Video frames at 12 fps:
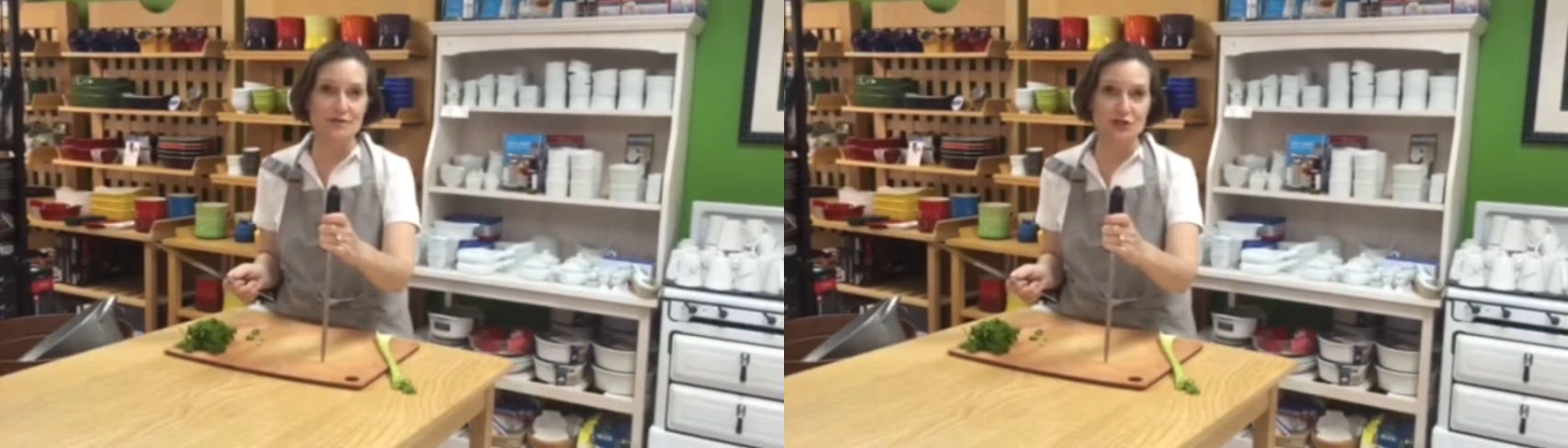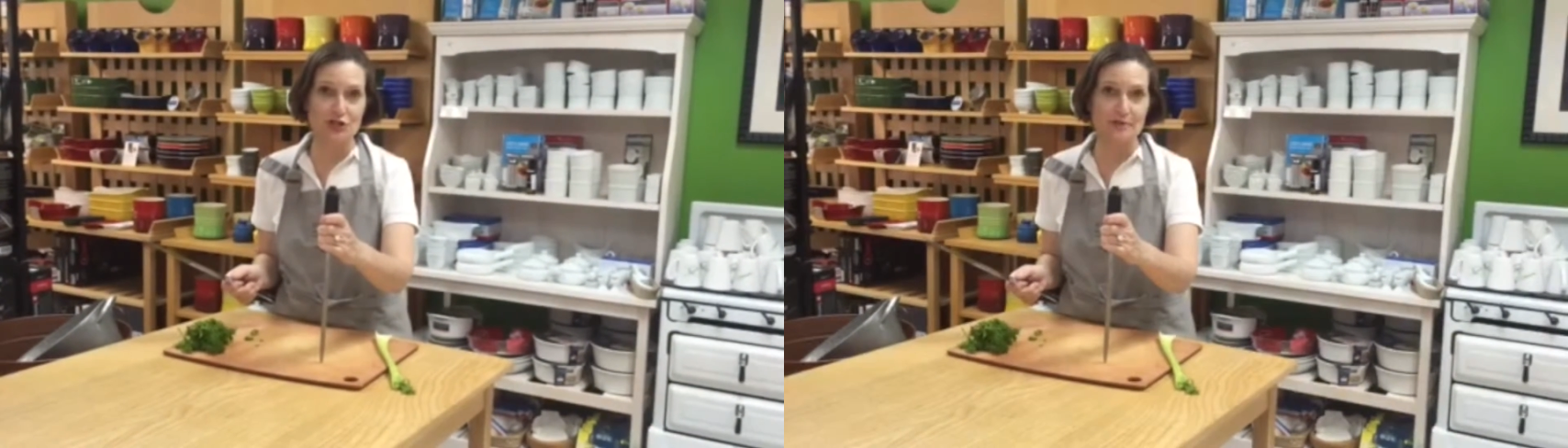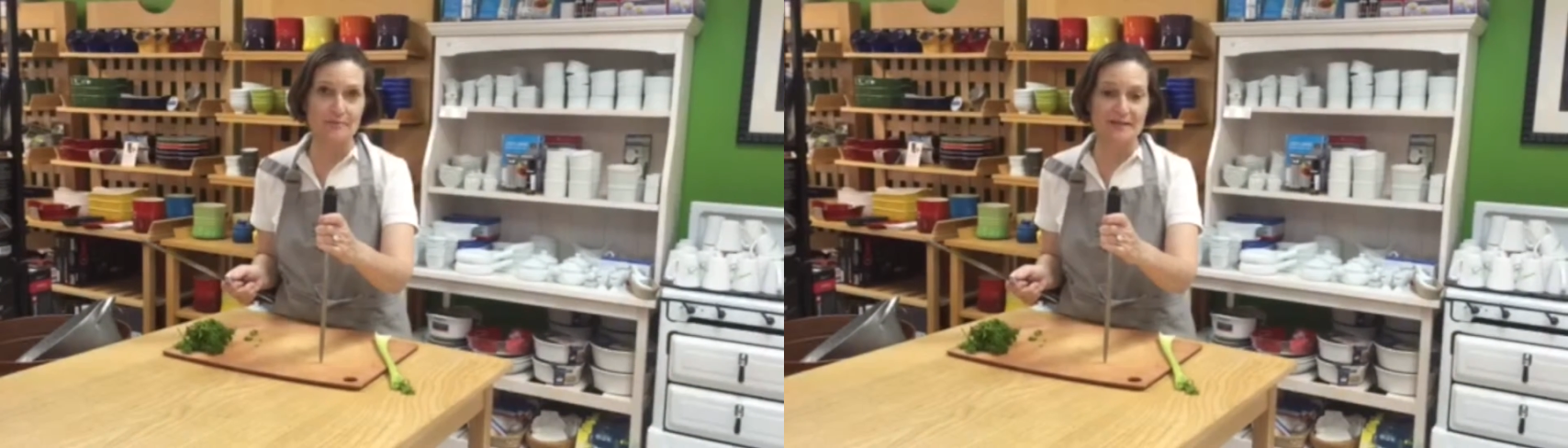the
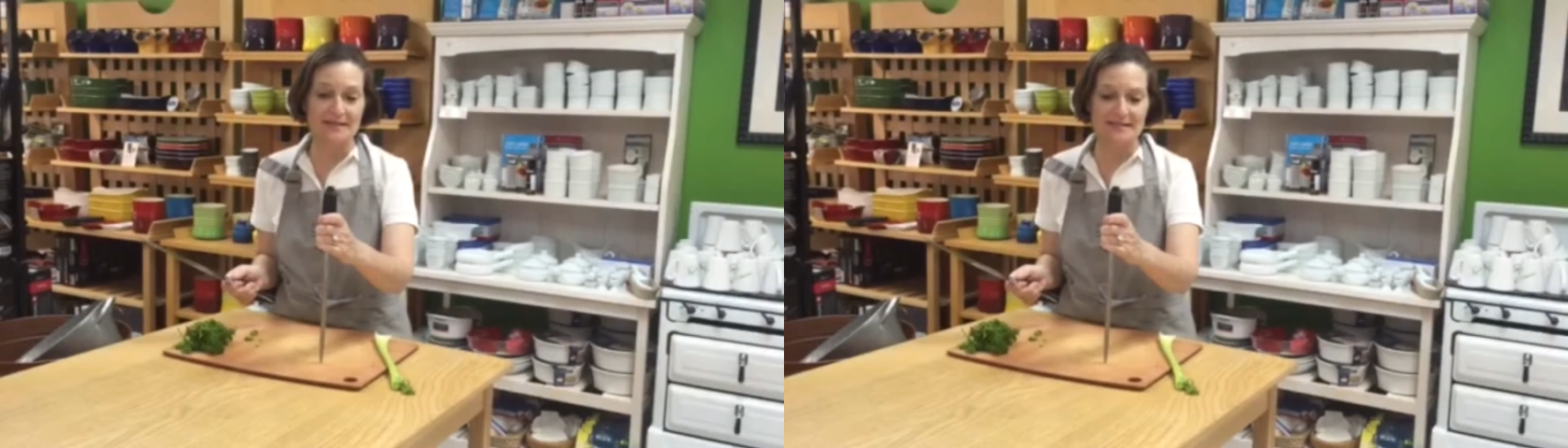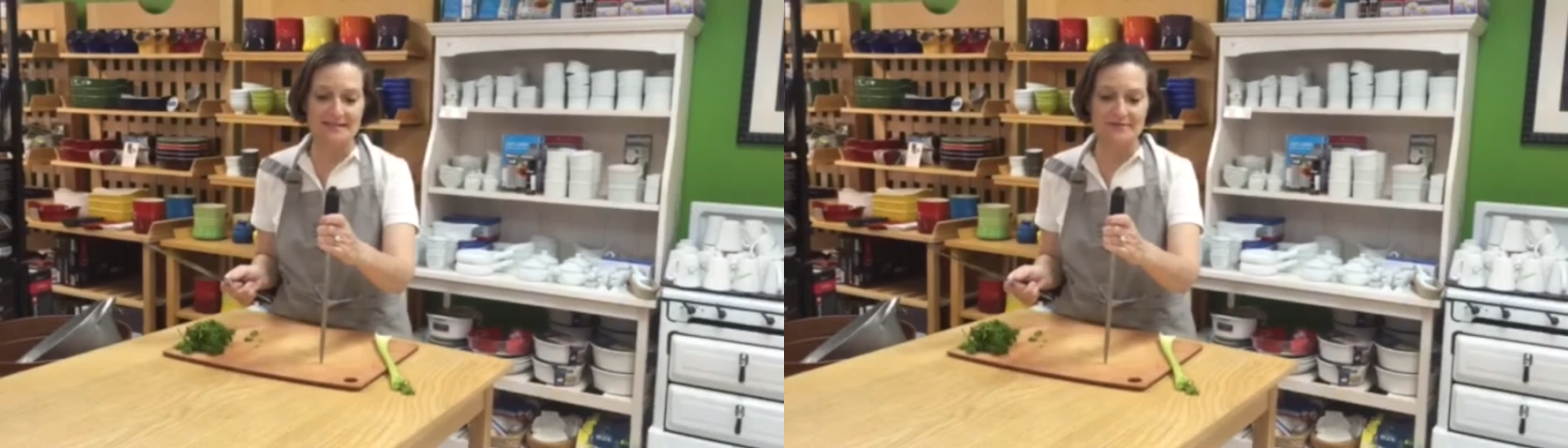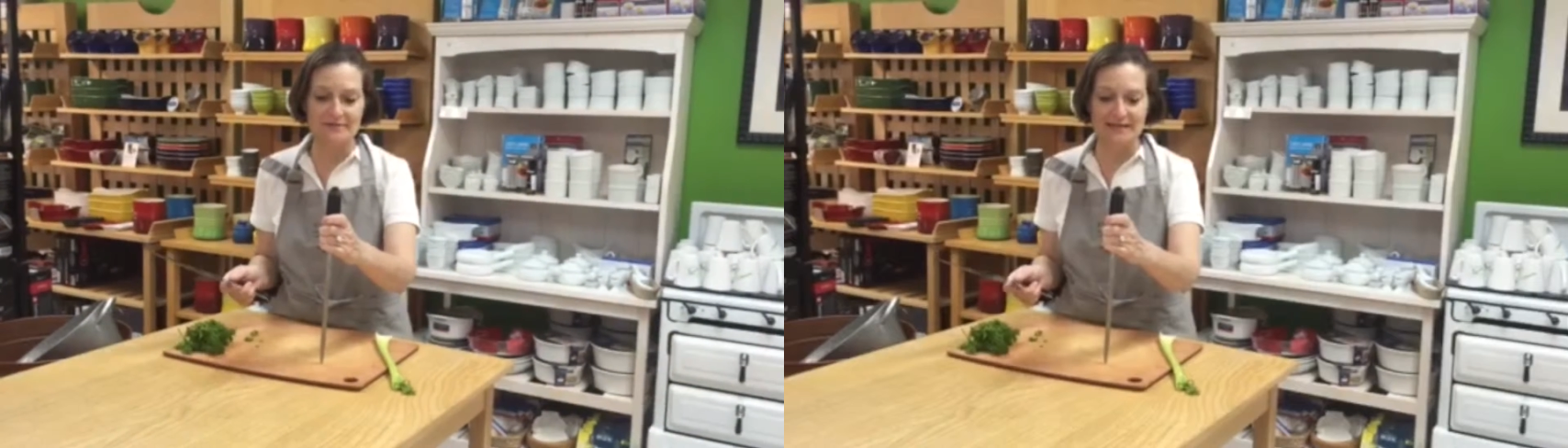sharpening
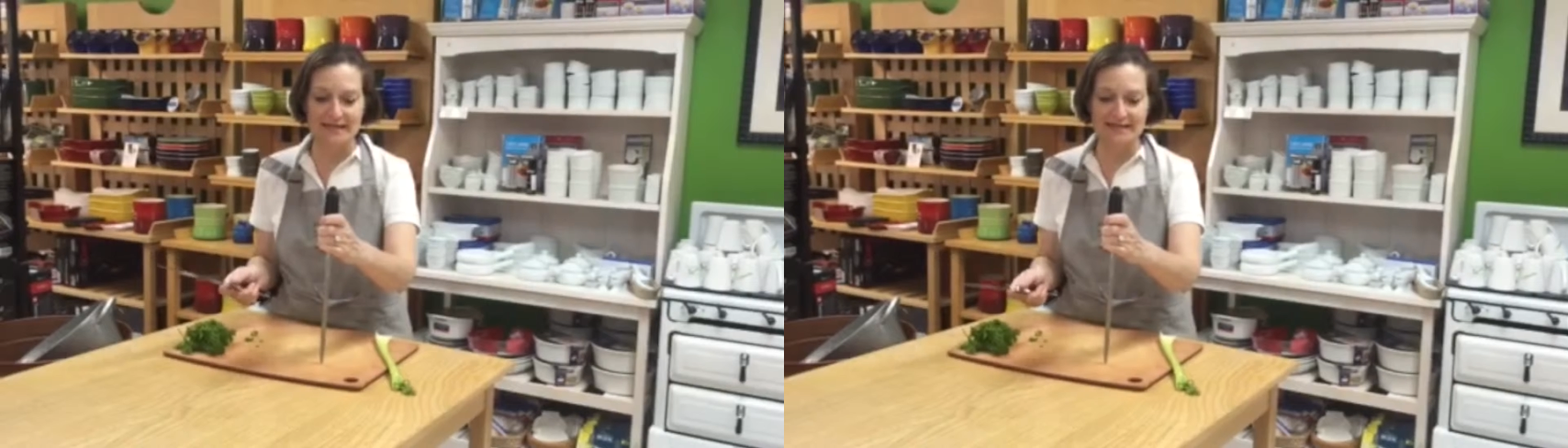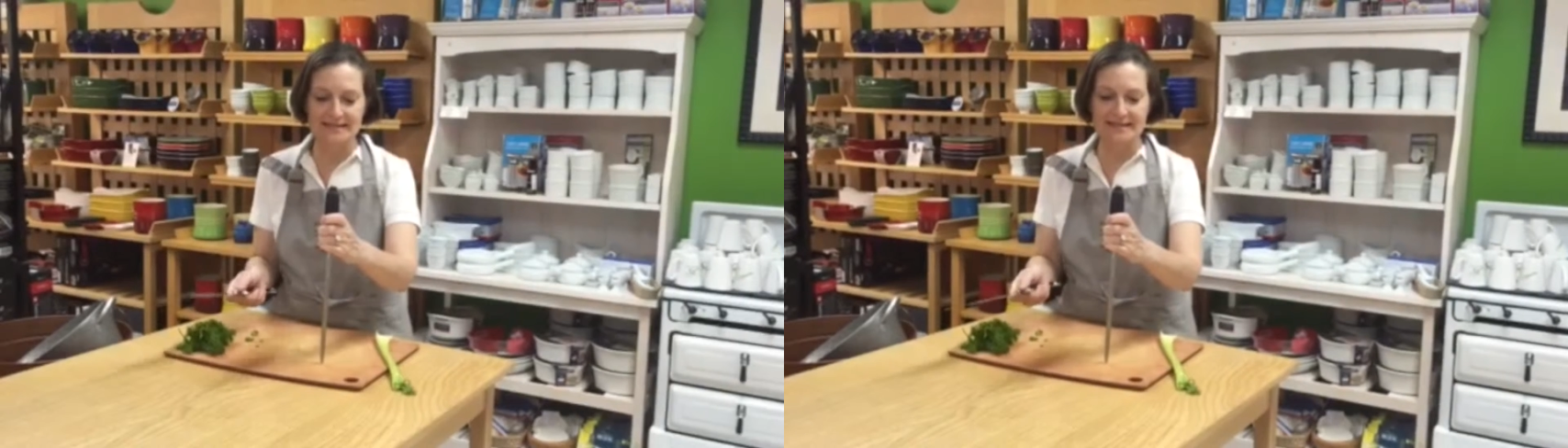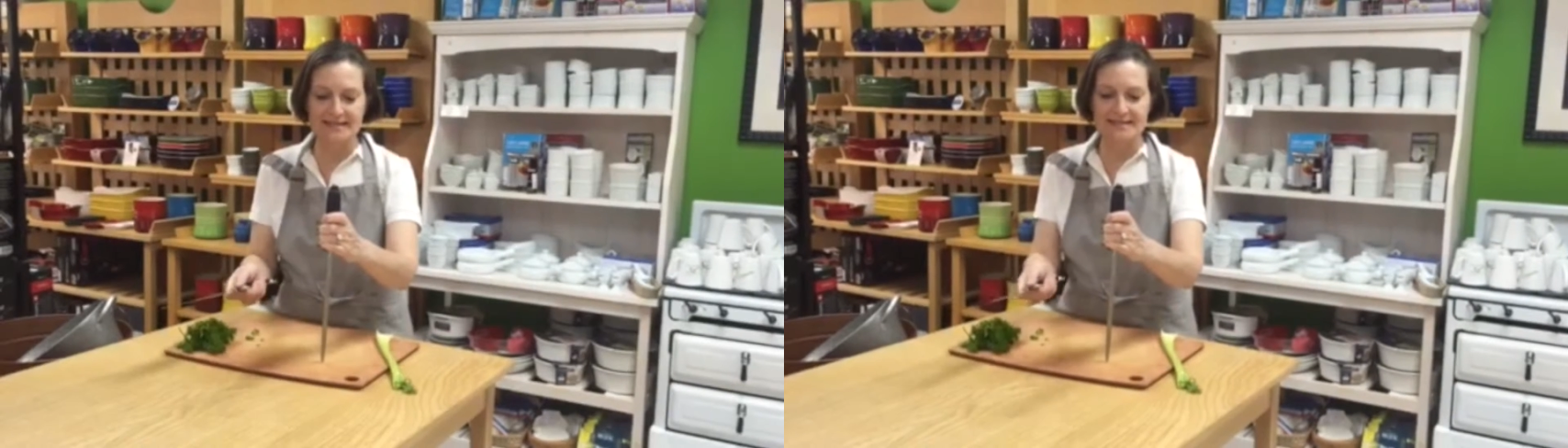steel
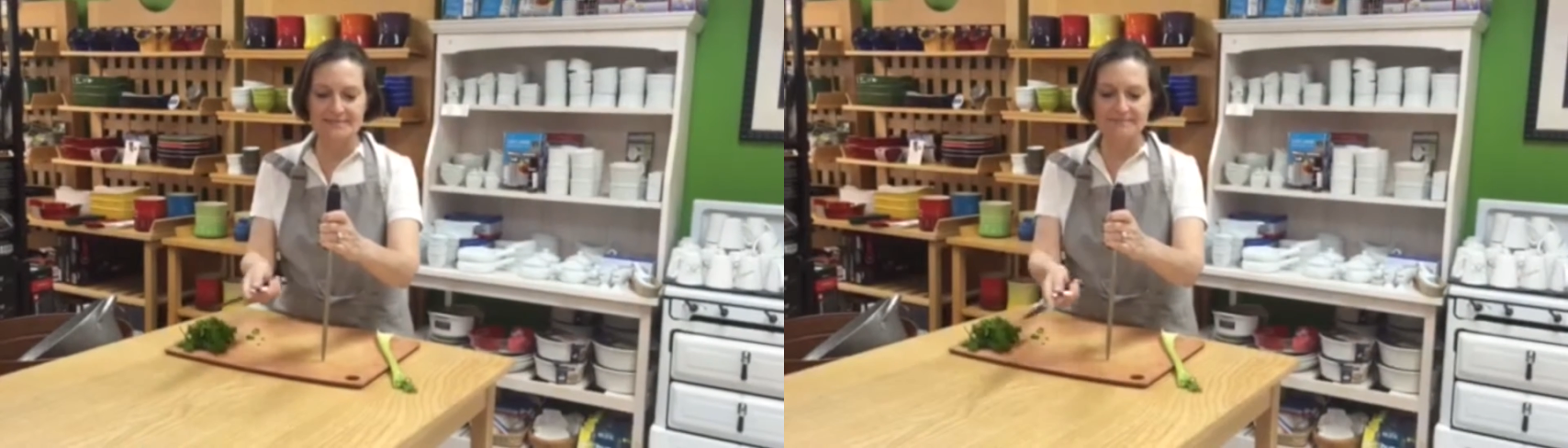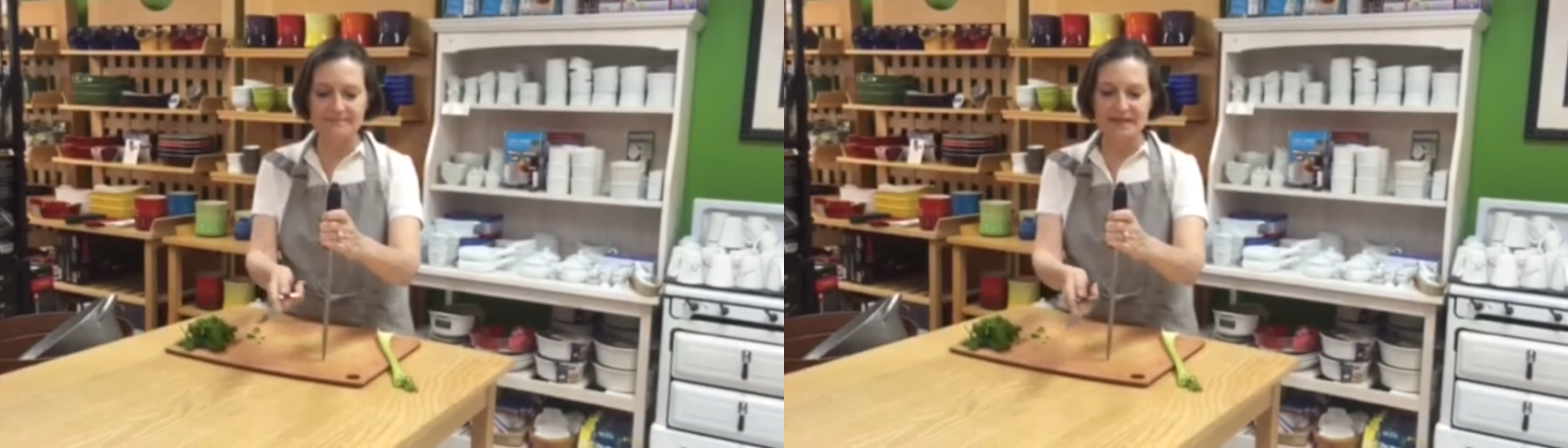like this.